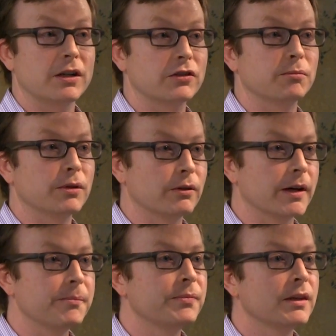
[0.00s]
reduction
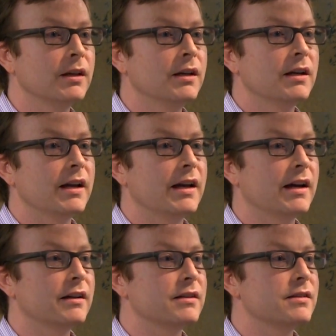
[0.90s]
program,
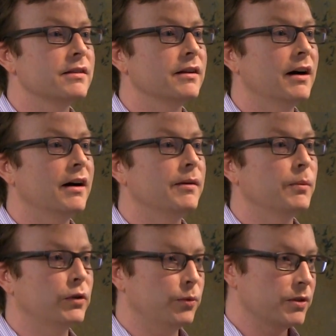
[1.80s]
and
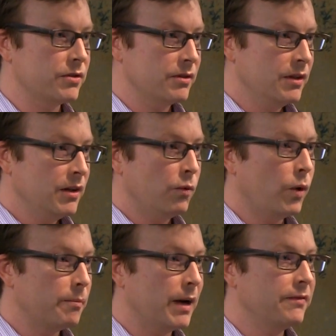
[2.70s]
which was
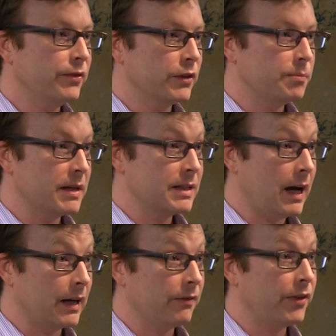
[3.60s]
what mindfulness-based
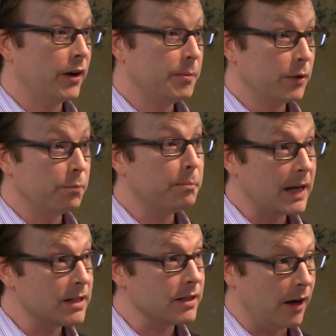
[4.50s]
cognitive therapy is
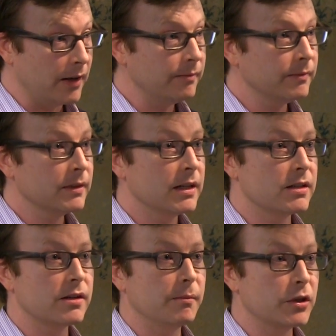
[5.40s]
based on.
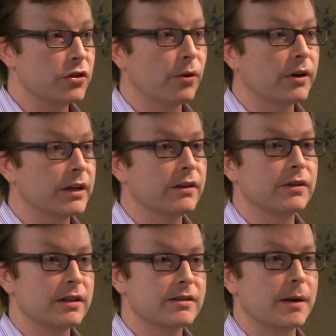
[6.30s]
It's a majority of
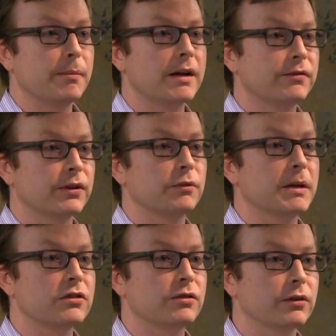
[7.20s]
it is
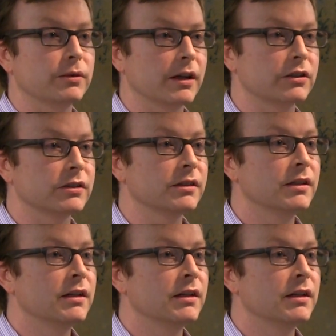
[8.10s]
mindfulness-based stress reduction.